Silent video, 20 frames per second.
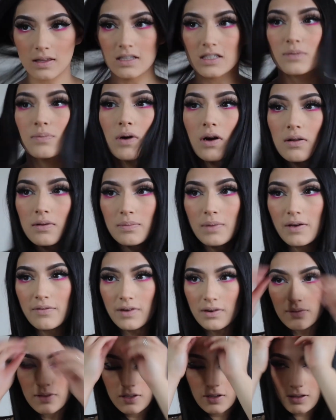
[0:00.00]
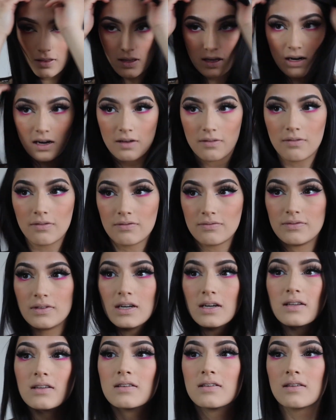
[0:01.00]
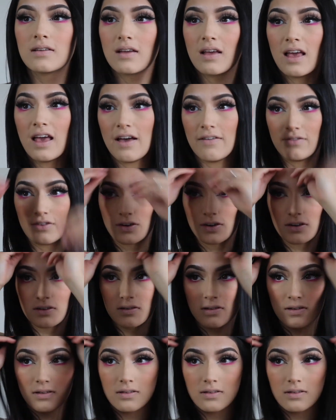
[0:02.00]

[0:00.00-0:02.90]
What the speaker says: This is probably my favorite look that I've done ever.